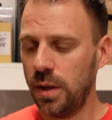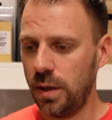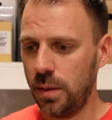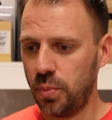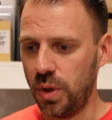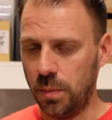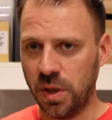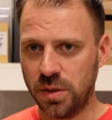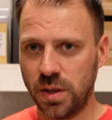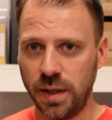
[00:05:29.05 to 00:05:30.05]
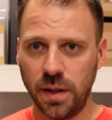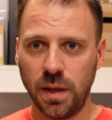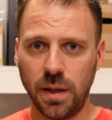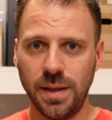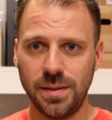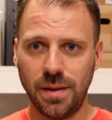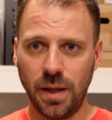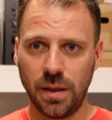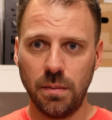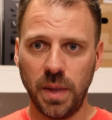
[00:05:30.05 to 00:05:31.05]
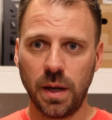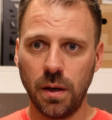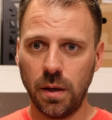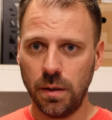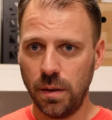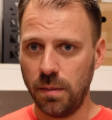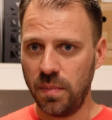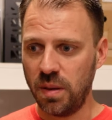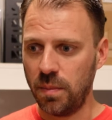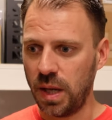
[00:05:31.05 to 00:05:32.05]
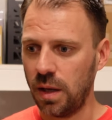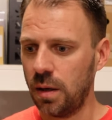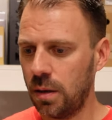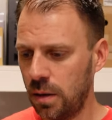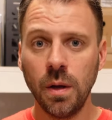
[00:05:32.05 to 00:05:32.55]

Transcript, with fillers: it, it pretty much I think is like the mecca, the the main,